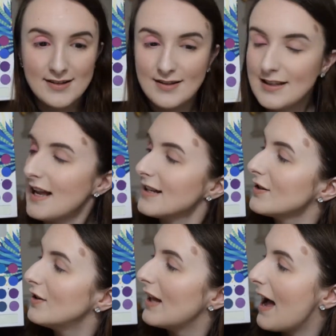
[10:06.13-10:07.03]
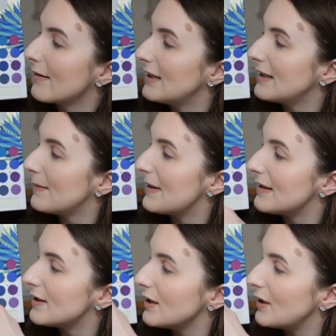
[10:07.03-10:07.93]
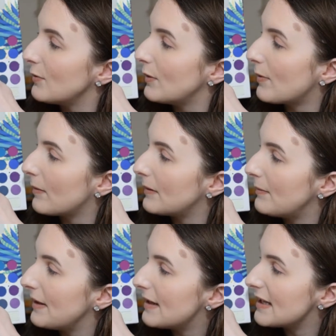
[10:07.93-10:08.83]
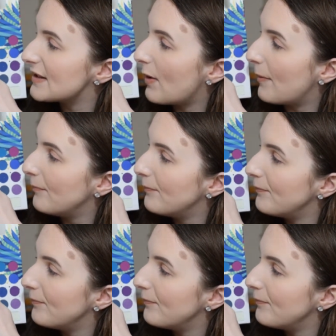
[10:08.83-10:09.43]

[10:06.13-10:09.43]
So the next colour I'm going to dip into will probably be this one.